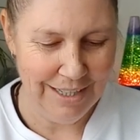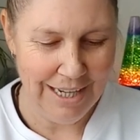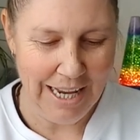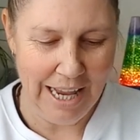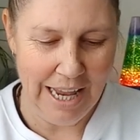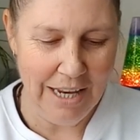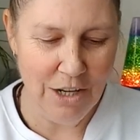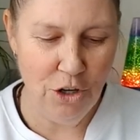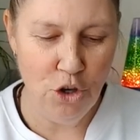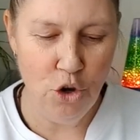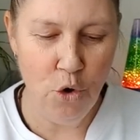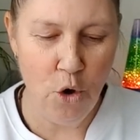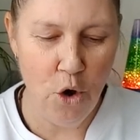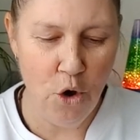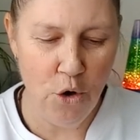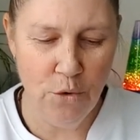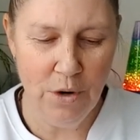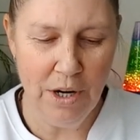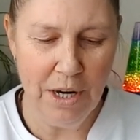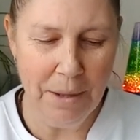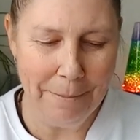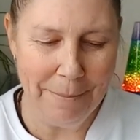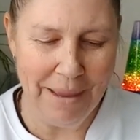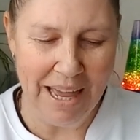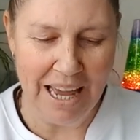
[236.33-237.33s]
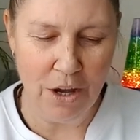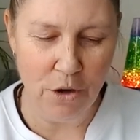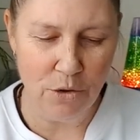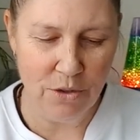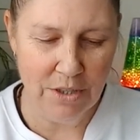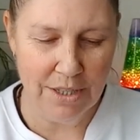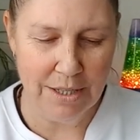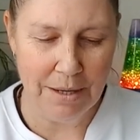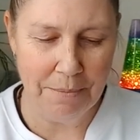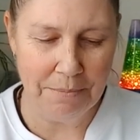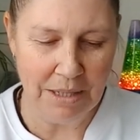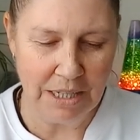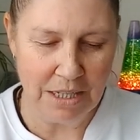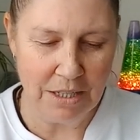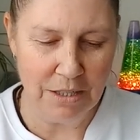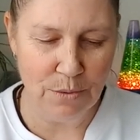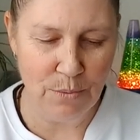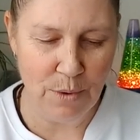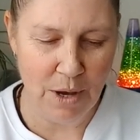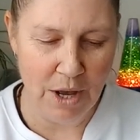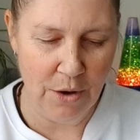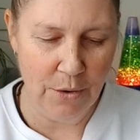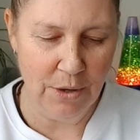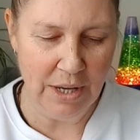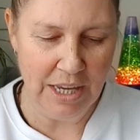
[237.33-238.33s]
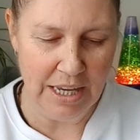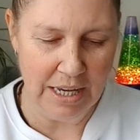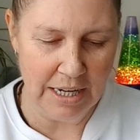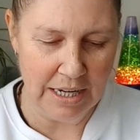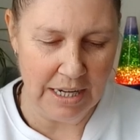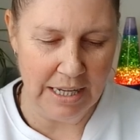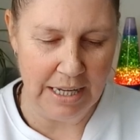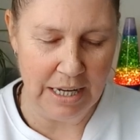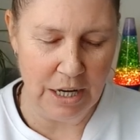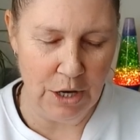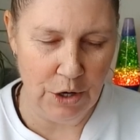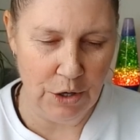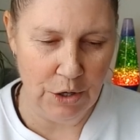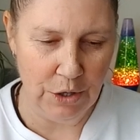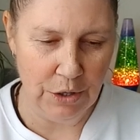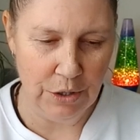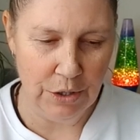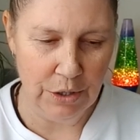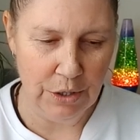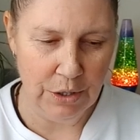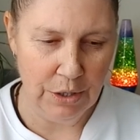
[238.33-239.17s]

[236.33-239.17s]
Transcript: And you're holding back on something as well here, Leo.